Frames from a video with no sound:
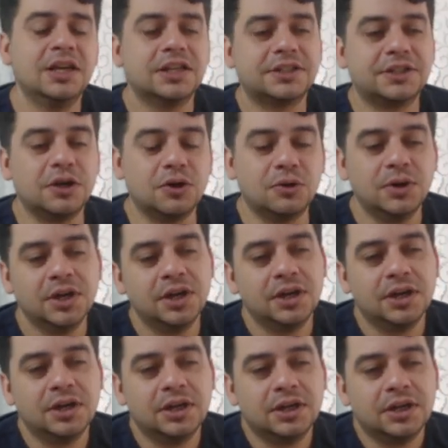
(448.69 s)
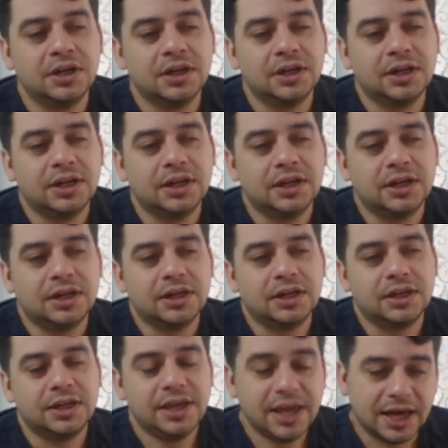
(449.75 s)
So
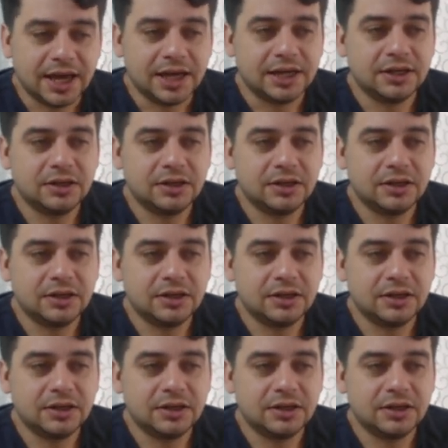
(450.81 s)
yeah,